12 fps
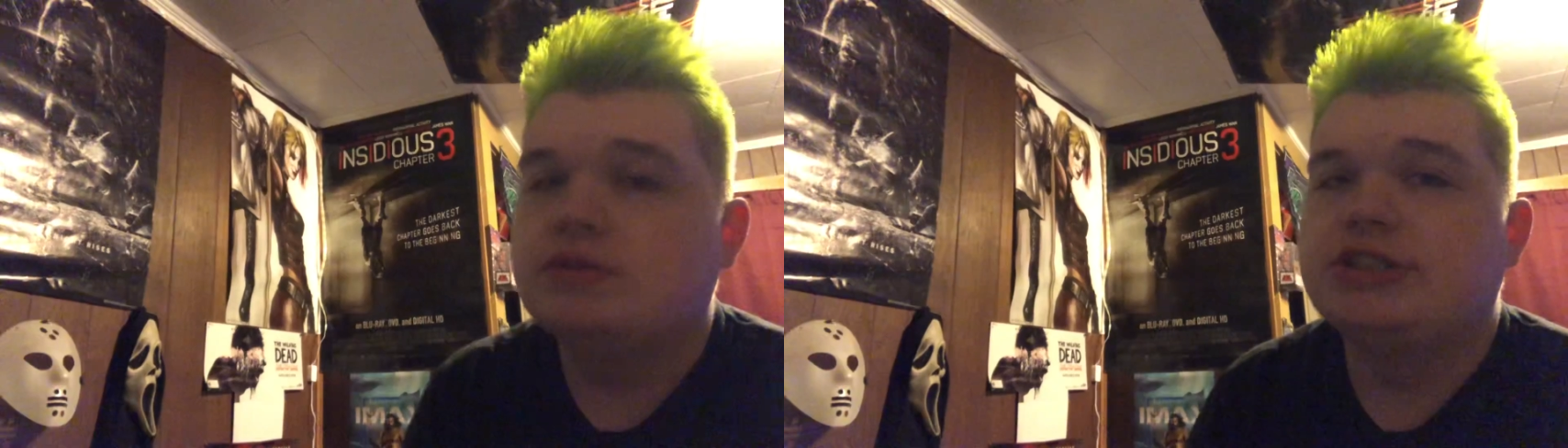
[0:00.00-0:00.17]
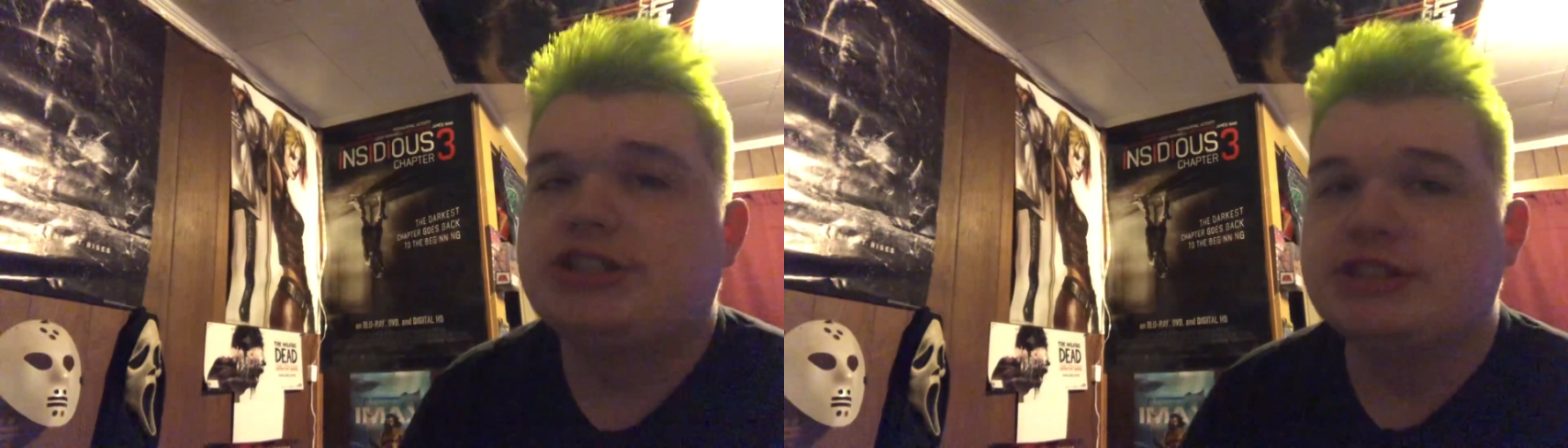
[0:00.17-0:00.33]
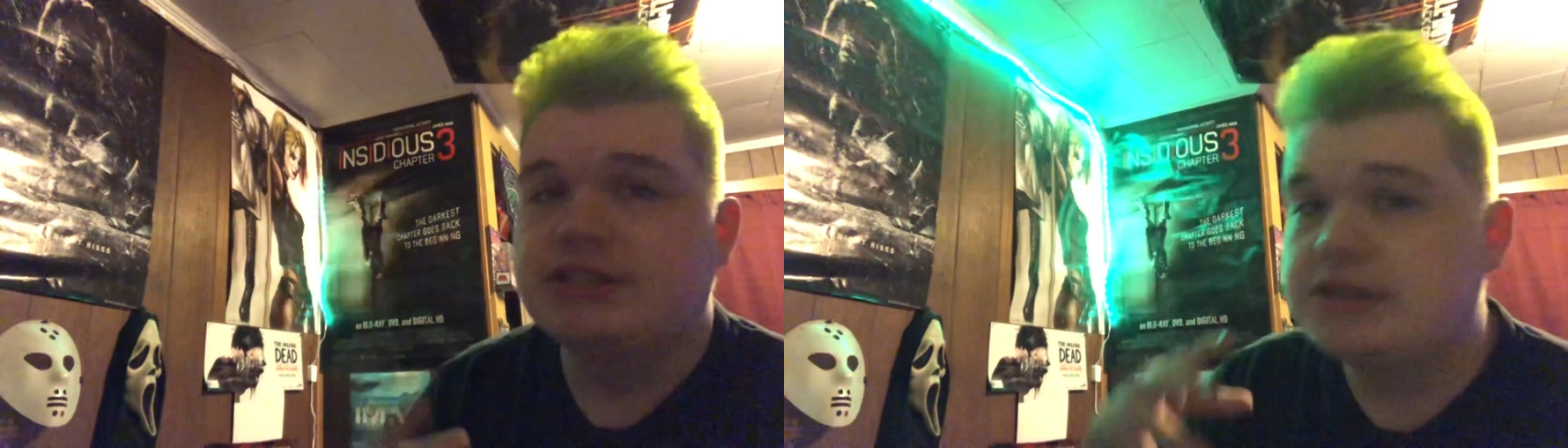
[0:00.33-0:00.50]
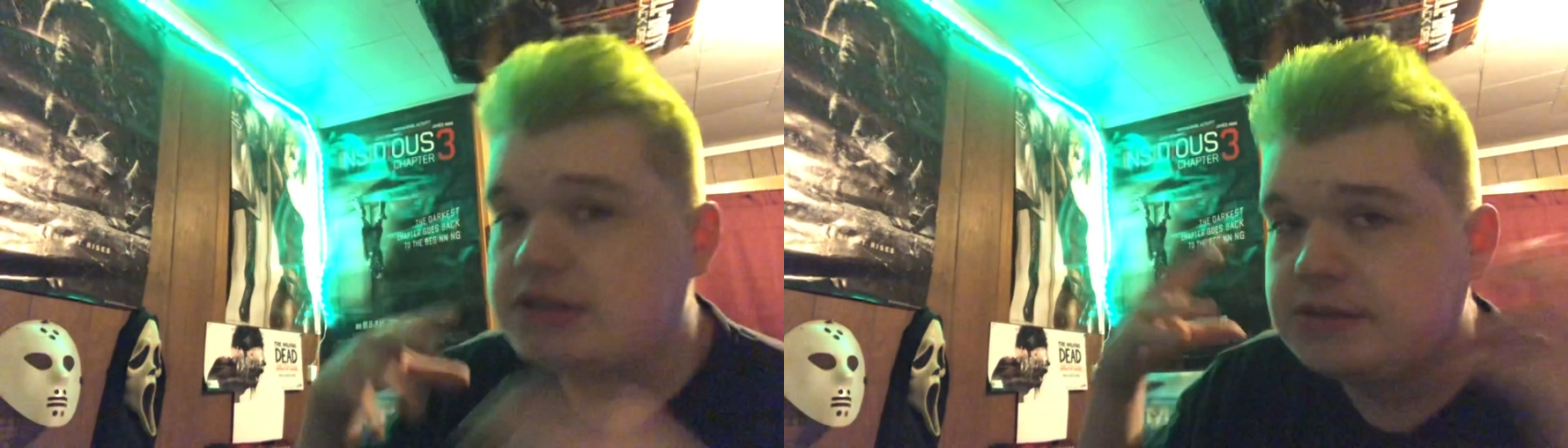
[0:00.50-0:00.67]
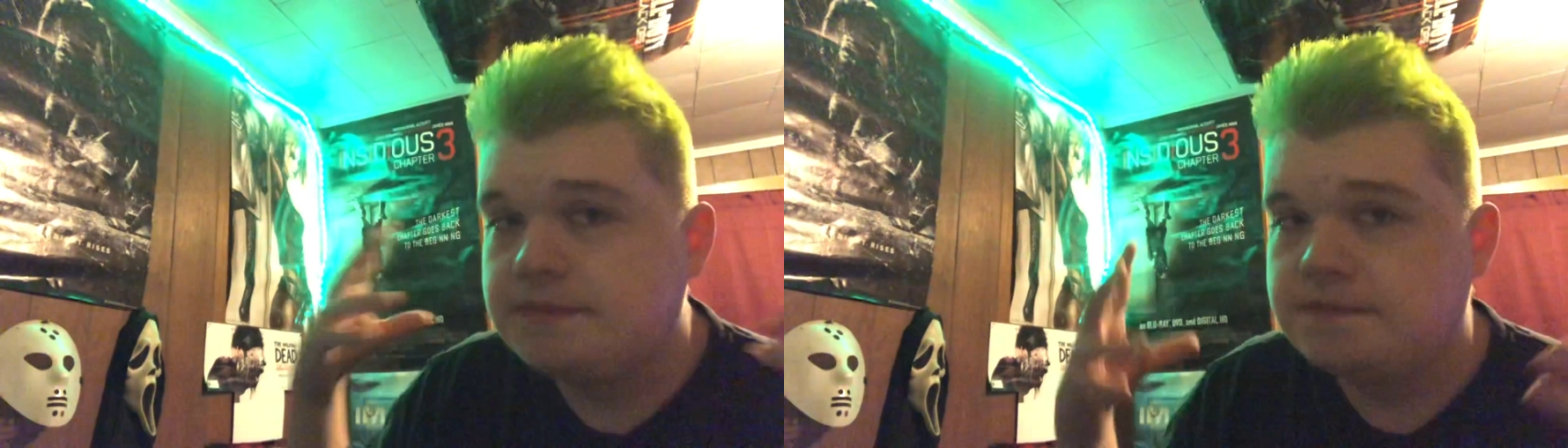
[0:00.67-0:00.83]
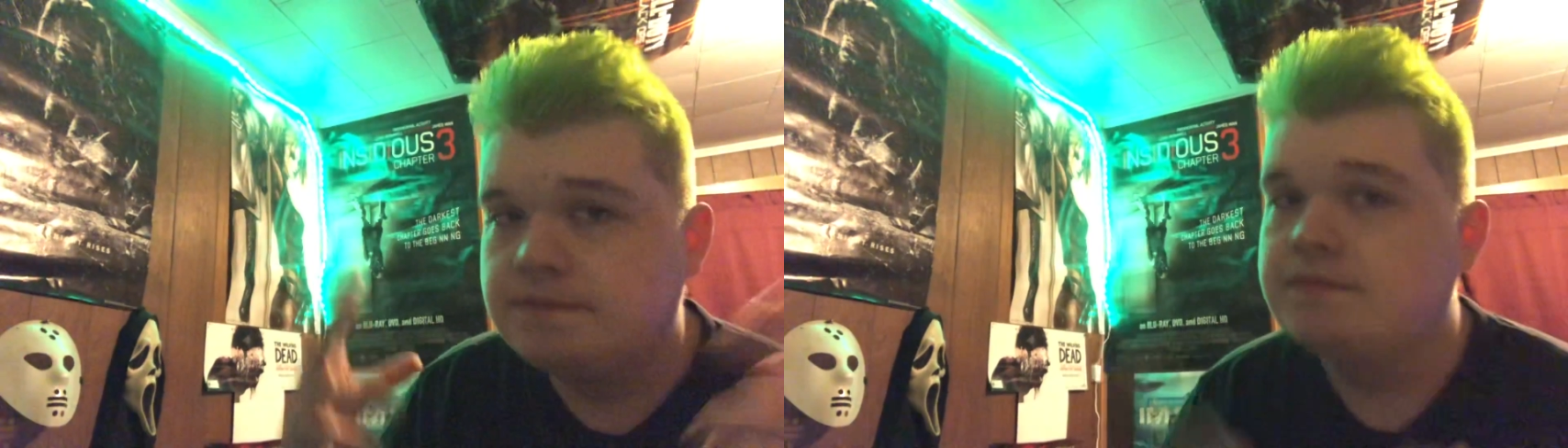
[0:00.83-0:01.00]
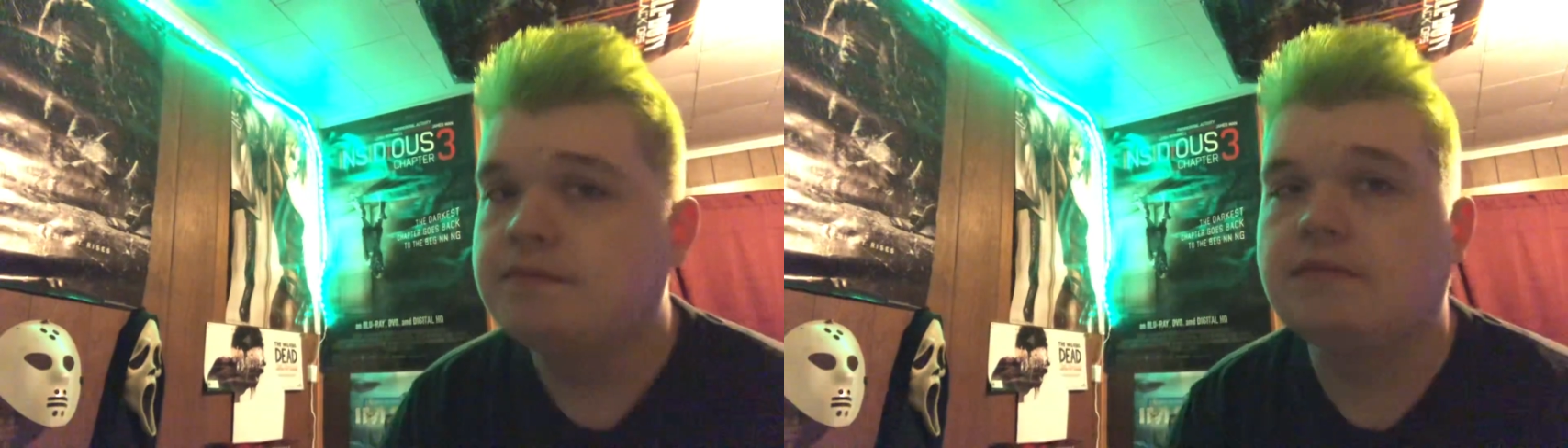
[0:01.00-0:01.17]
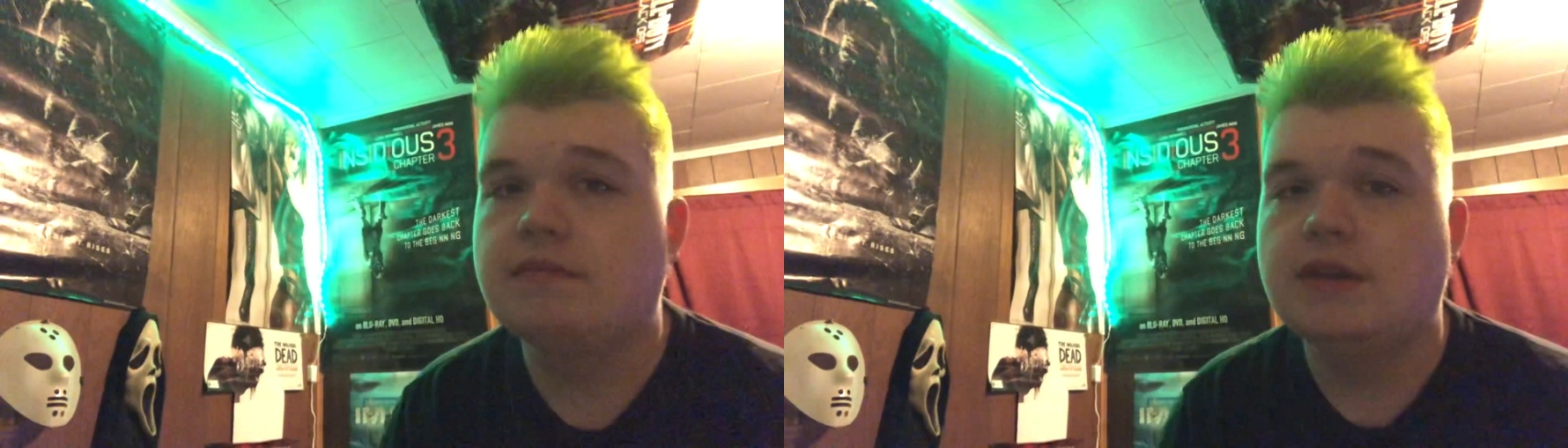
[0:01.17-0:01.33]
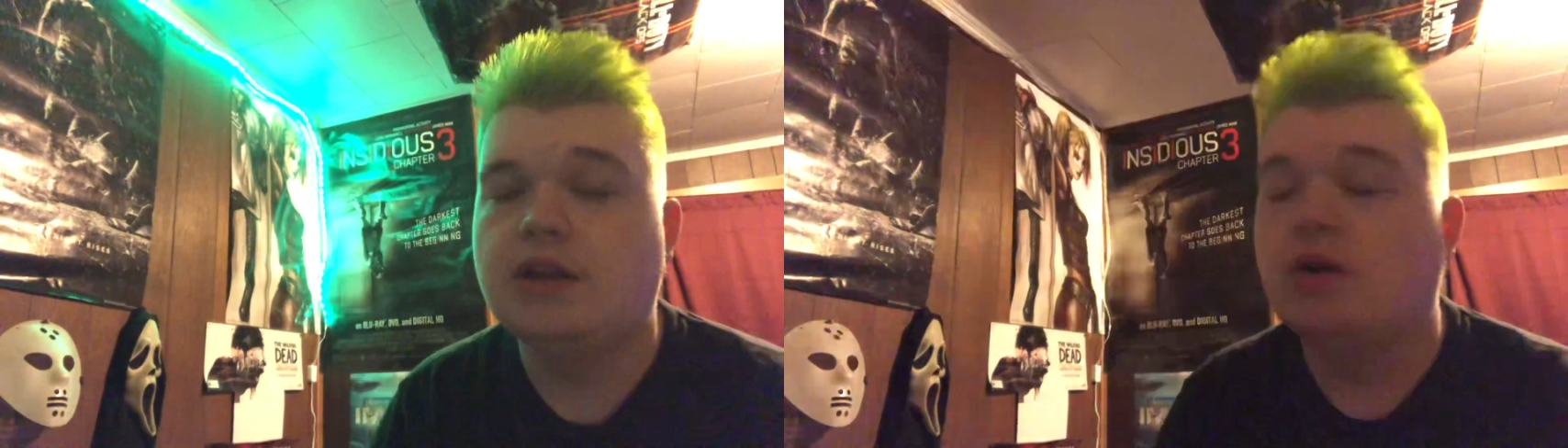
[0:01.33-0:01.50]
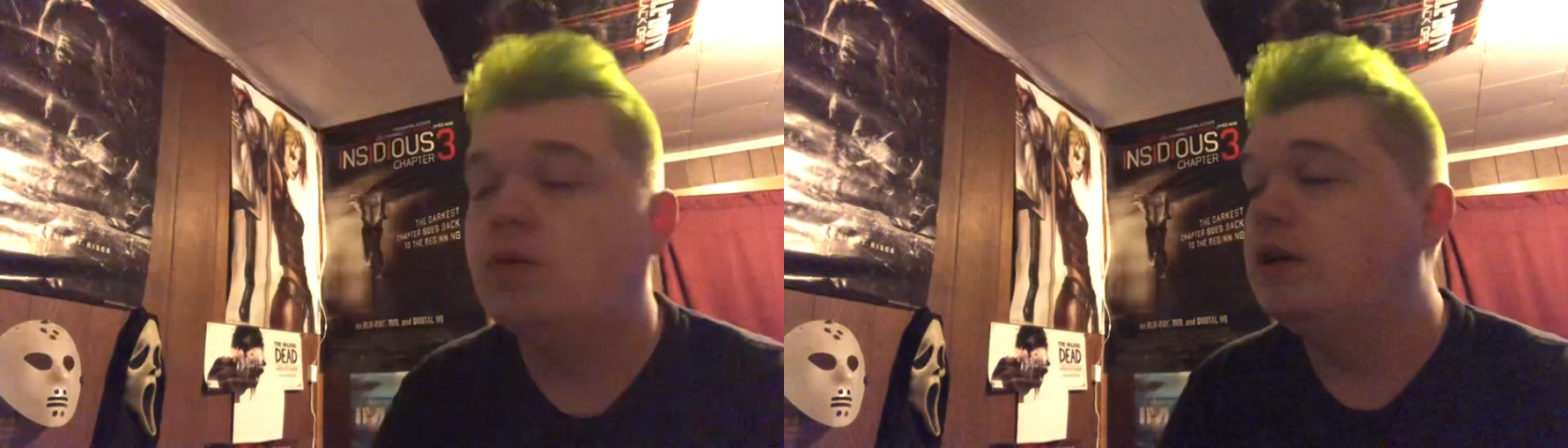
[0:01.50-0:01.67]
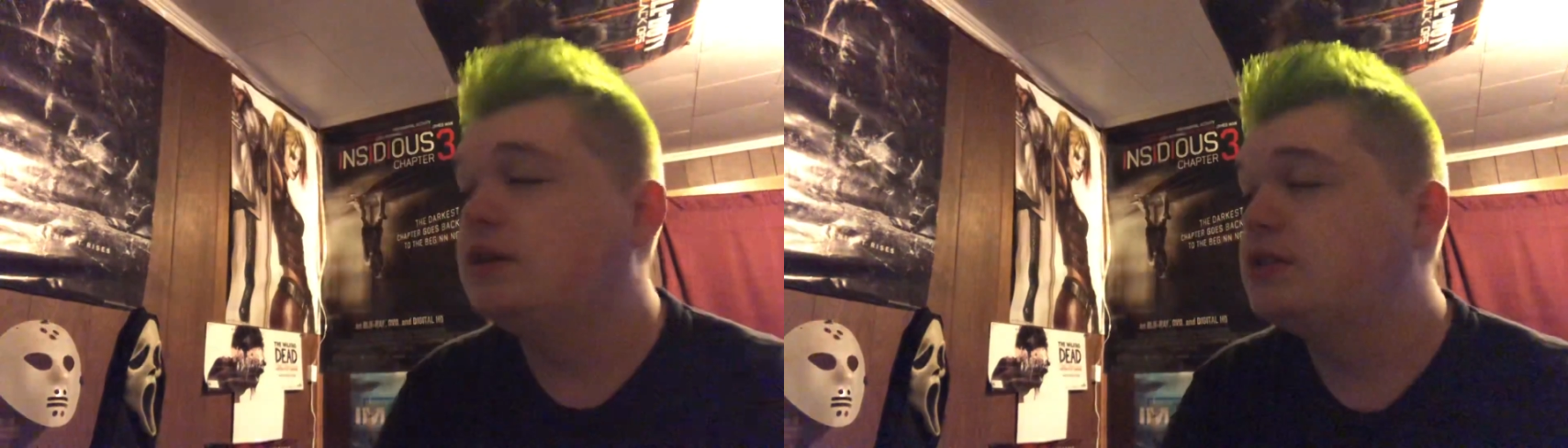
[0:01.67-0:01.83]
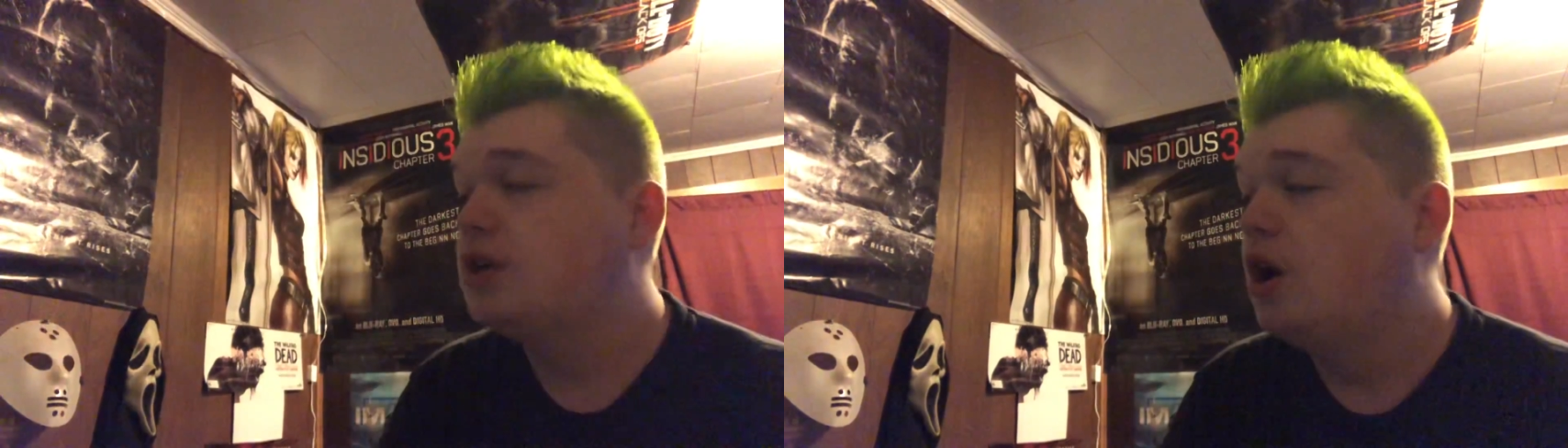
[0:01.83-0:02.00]
It's just, you know,
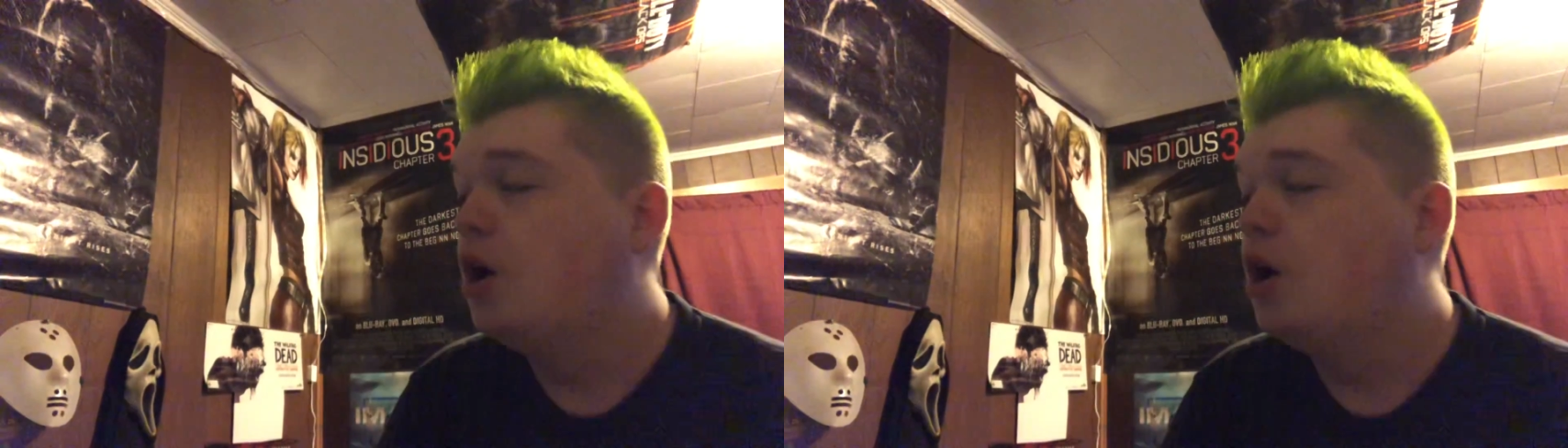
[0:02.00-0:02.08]
it's